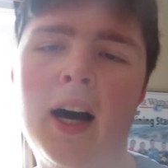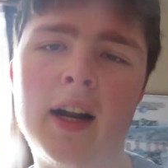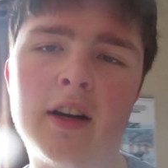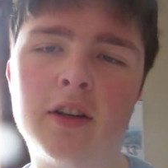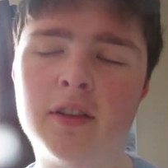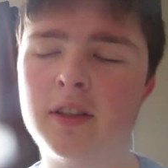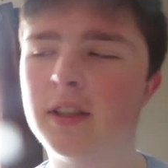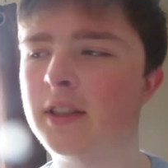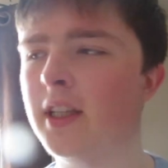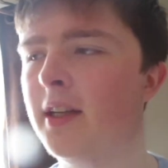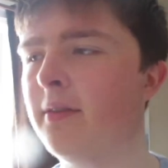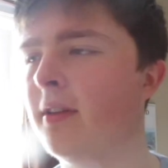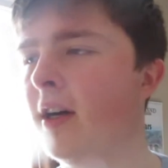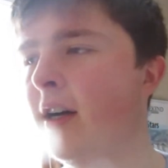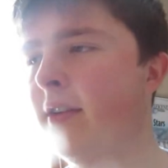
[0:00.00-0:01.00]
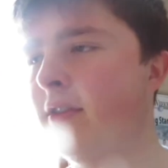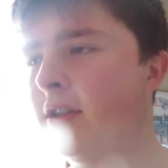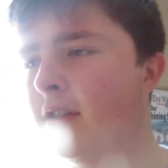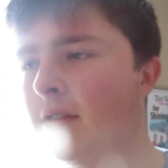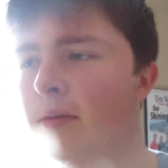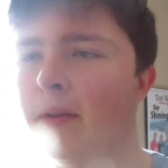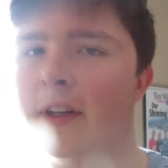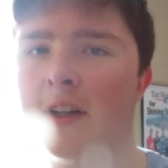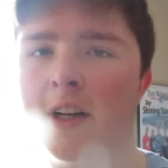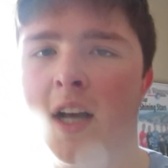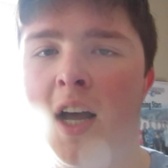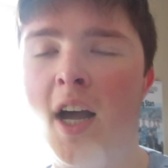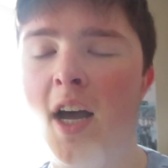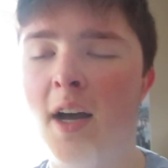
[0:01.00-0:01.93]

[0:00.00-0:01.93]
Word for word: I don't know, at the same time, it's just weird.